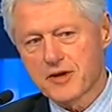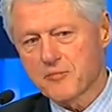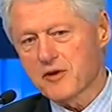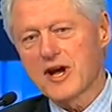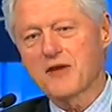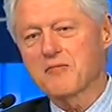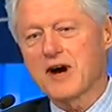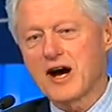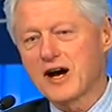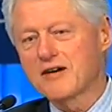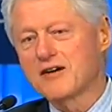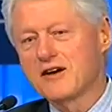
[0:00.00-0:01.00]
People like
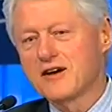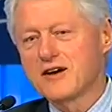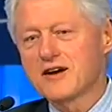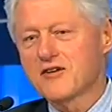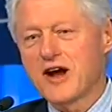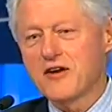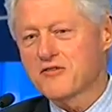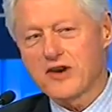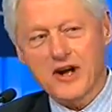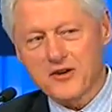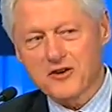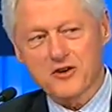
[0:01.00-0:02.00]
my
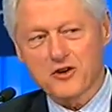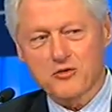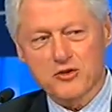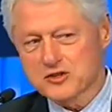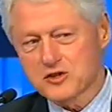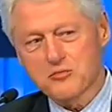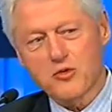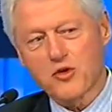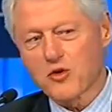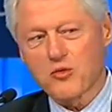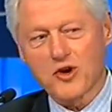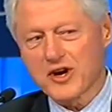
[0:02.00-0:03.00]
grandfather, who was a
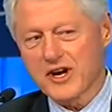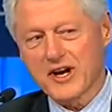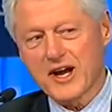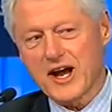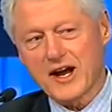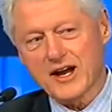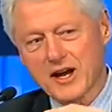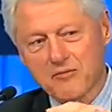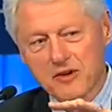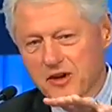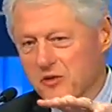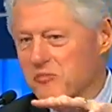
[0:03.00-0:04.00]
poor working guy,
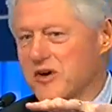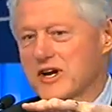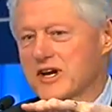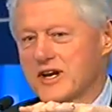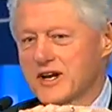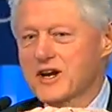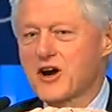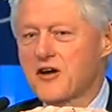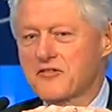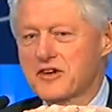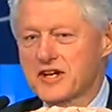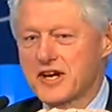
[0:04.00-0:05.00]
kept a little money in a
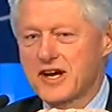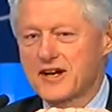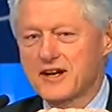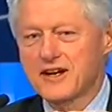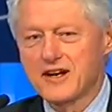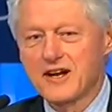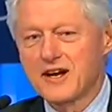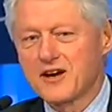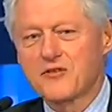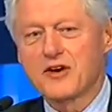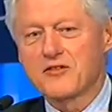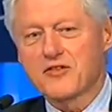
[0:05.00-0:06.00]
coffee tin, and
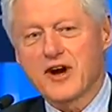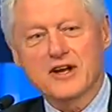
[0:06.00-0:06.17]
when